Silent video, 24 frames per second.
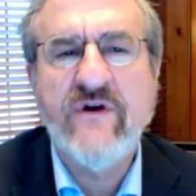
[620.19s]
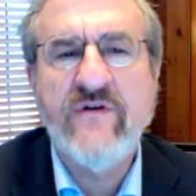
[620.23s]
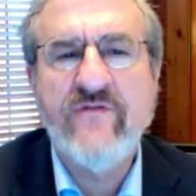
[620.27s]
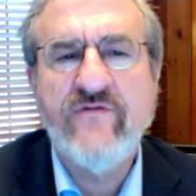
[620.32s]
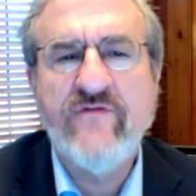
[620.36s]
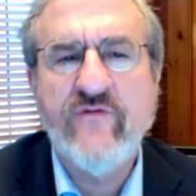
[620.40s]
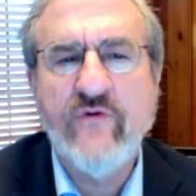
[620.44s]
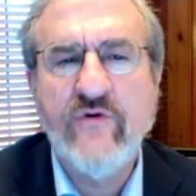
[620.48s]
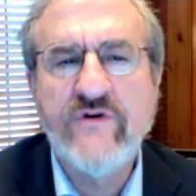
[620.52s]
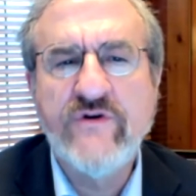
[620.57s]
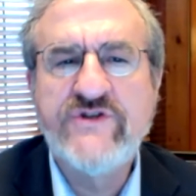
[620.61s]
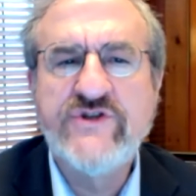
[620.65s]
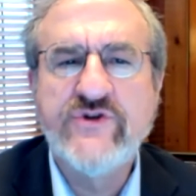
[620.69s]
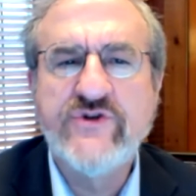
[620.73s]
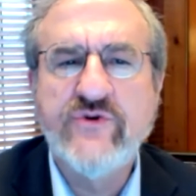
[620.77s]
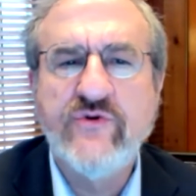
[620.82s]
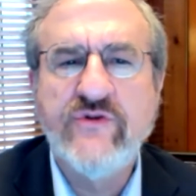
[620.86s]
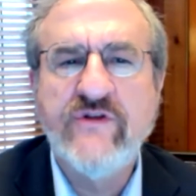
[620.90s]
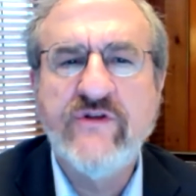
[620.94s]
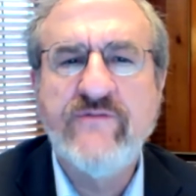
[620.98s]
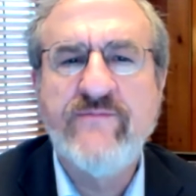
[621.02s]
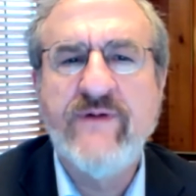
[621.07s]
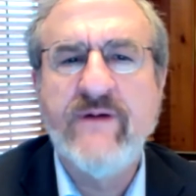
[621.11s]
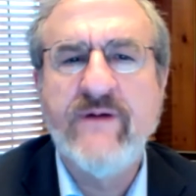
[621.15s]
Ford
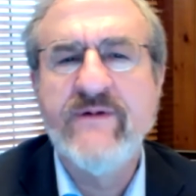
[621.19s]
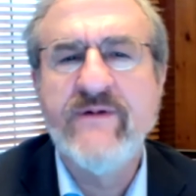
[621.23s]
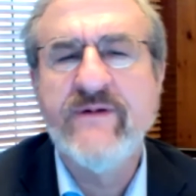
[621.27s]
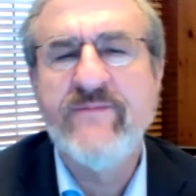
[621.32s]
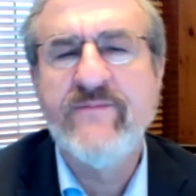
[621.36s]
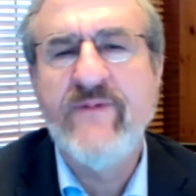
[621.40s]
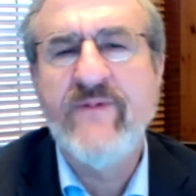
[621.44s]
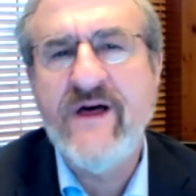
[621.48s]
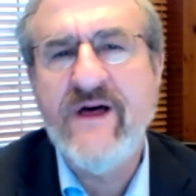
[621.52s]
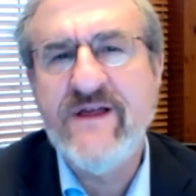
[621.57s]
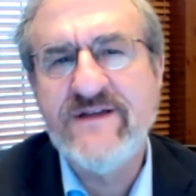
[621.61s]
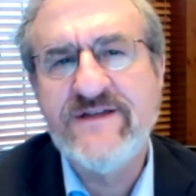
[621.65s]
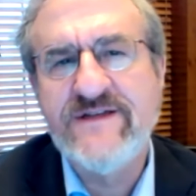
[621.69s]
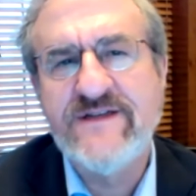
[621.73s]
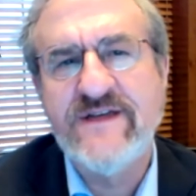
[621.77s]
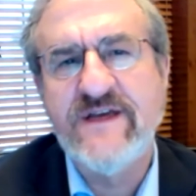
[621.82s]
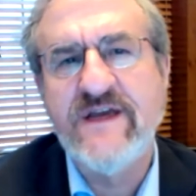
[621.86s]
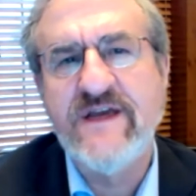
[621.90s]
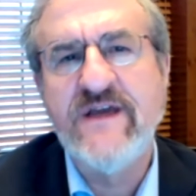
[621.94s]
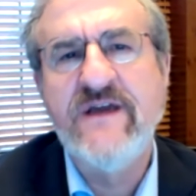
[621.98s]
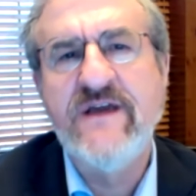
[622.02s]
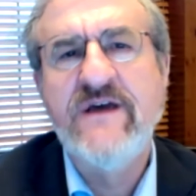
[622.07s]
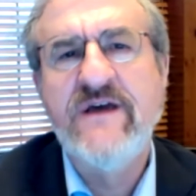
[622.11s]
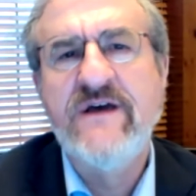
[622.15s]
School of Public
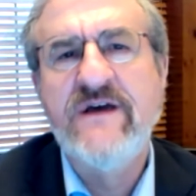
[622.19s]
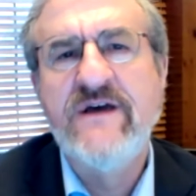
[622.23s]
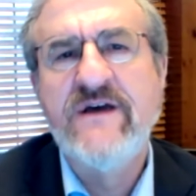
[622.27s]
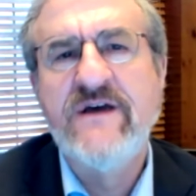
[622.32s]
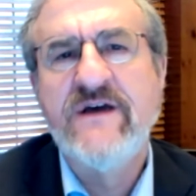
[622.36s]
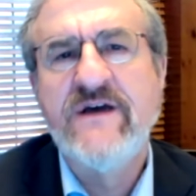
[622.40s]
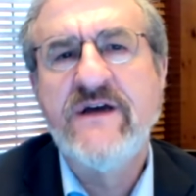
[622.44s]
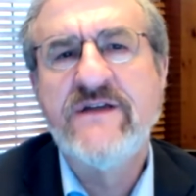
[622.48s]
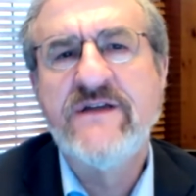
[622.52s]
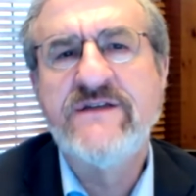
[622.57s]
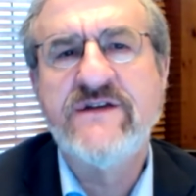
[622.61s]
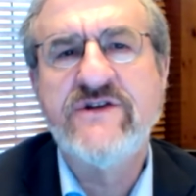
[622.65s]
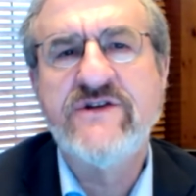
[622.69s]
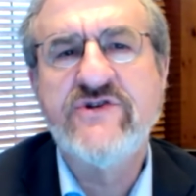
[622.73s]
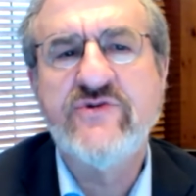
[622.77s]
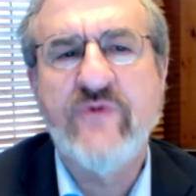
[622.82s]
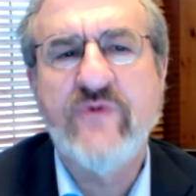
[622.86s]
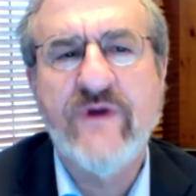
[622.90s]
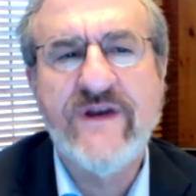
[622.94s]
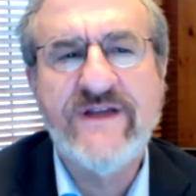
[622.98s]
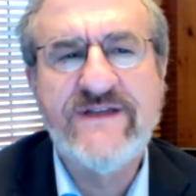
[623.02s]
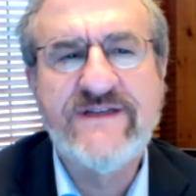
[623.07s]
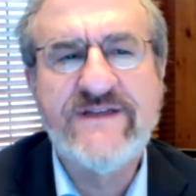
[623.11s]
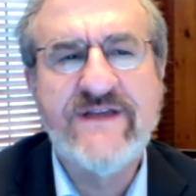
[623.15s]
Policy until
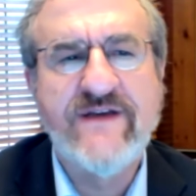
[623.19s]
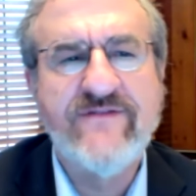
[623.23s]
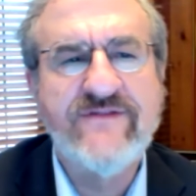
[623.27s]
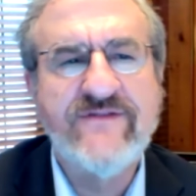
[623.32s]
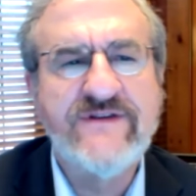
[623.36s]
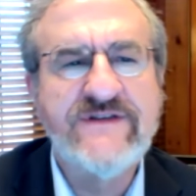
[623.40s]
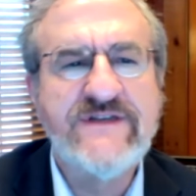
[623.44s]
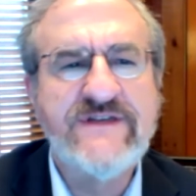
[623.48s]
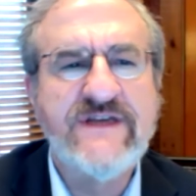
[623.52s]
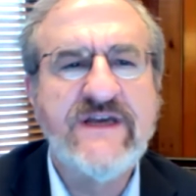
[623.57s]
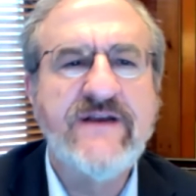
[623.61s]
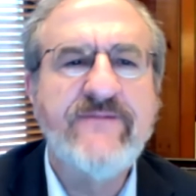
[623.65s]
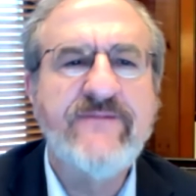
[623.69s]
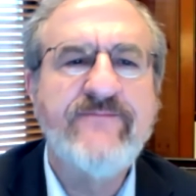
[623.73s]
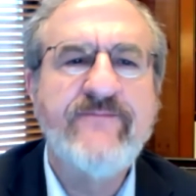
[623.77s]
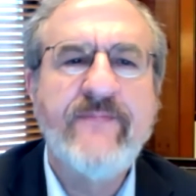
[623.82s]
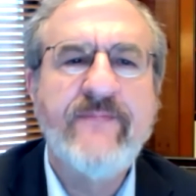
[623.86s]
2017.